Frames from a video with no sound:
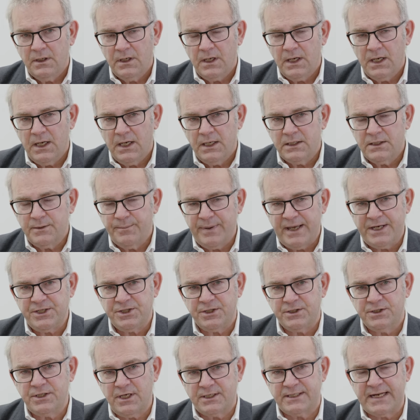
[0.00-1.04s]
The
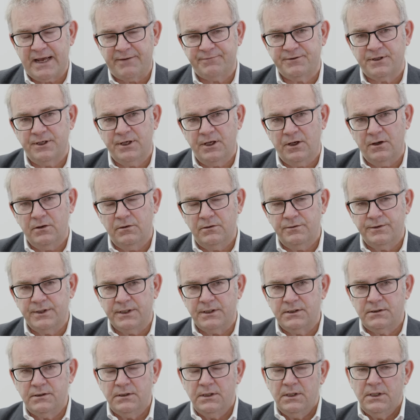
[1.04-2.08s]
patient does have to know
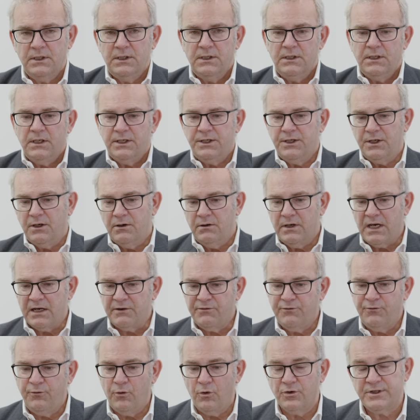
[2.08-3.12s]
that, you know, at
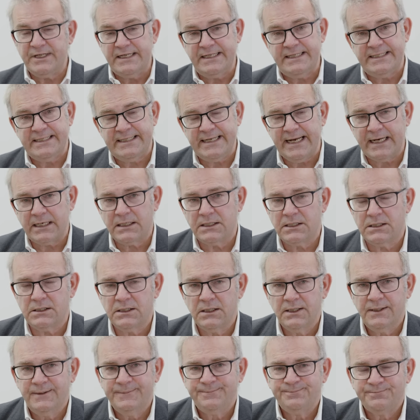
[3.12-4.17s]
46,
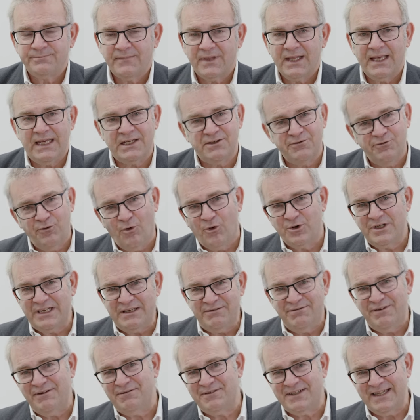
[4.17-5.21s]
he has 40,
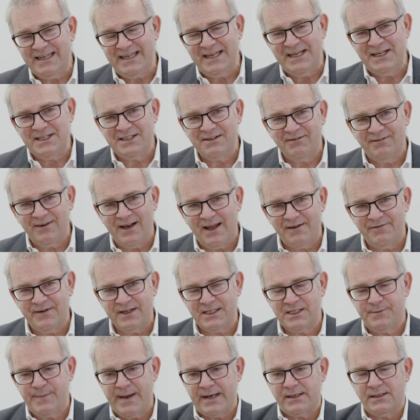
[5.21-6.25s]
50 years of life
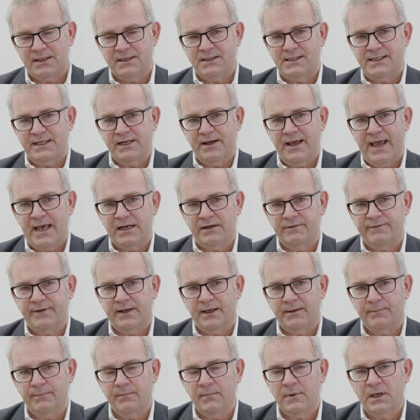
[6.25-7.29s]
expectancy ahead of
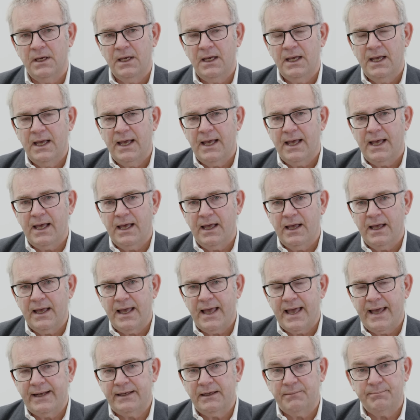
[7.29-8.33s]
him.
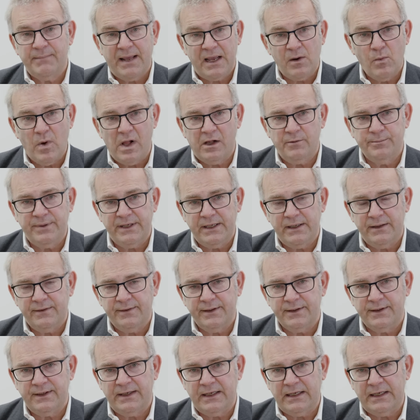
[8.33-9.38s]
And it may well be
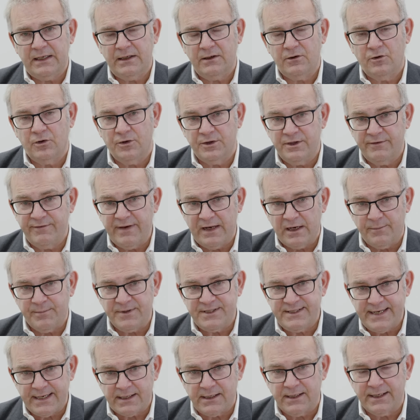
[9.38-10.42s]
that he could develop a
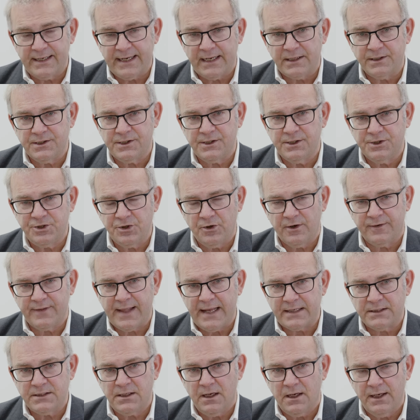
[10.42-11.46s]
second cancer during
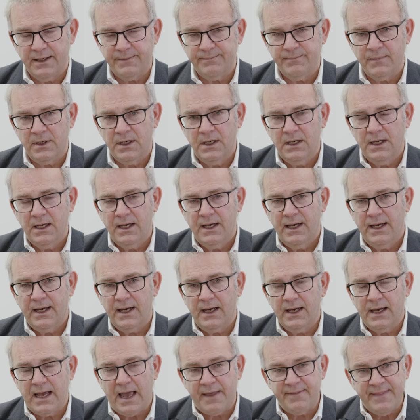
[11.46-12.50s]
that time,
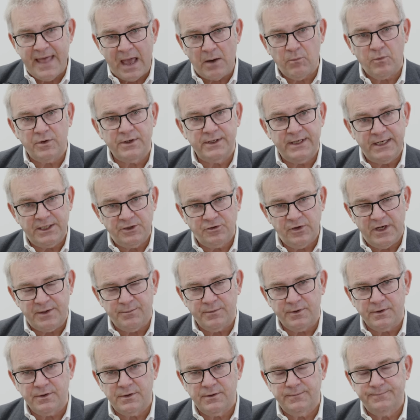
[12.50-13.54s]
and that would need
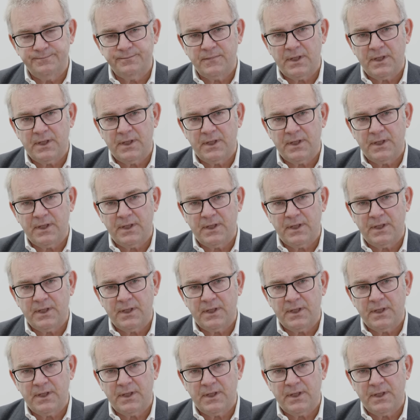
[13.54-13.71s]
treatment.